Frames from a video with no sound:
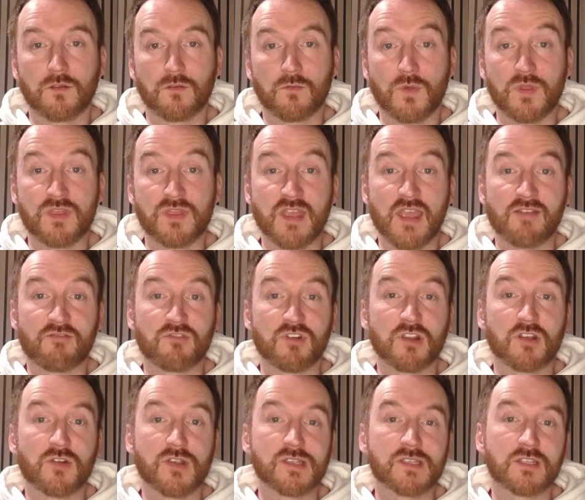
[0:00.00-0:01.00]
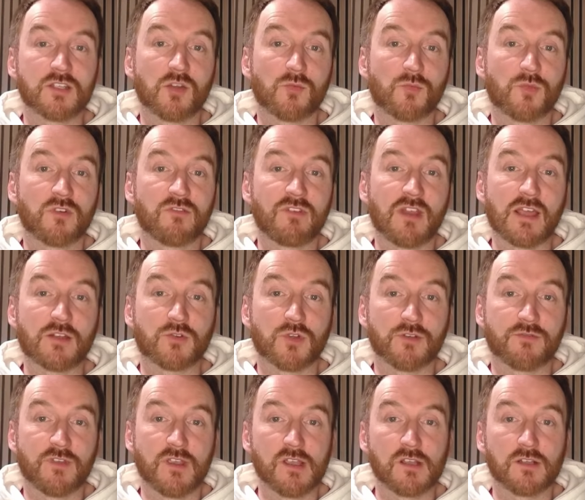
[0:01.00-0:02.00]
with the ever increasing number of
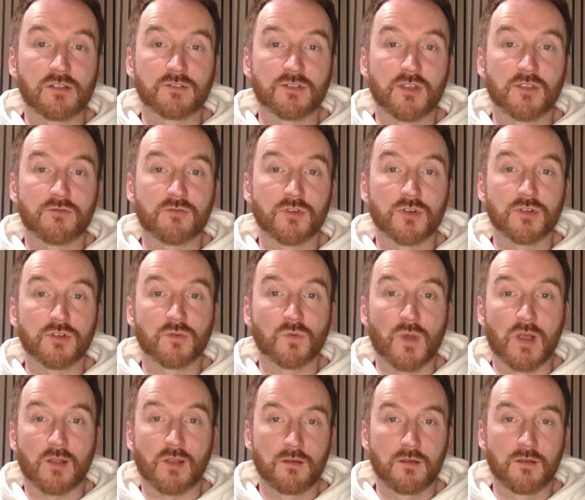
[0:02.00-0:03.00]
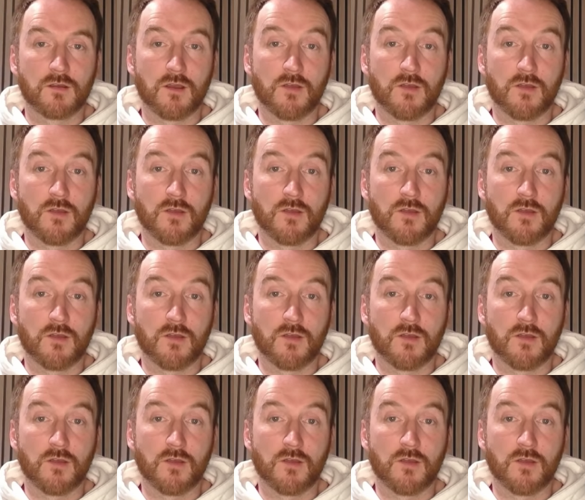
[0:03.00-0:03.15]
electric vehicles on the road as well.